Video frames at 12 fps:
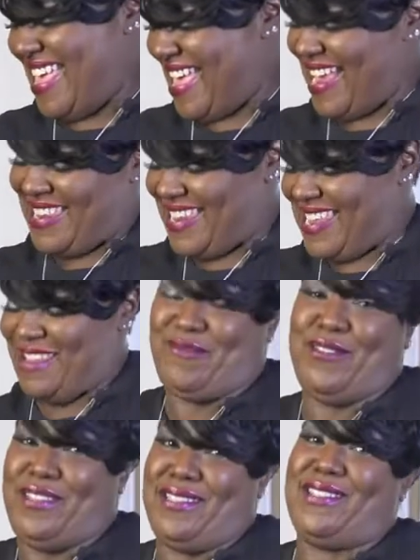and then
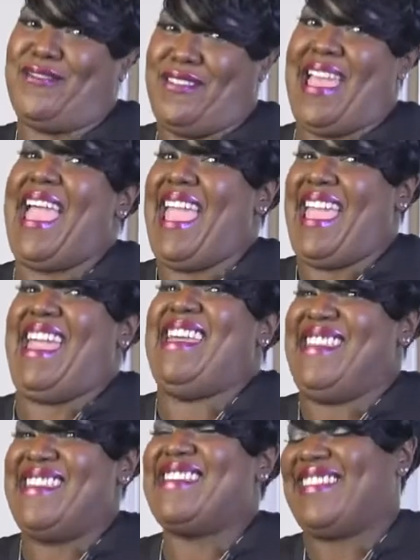we're just gonna add
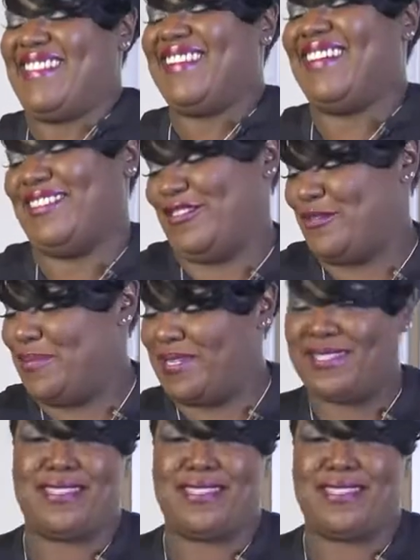a little bit of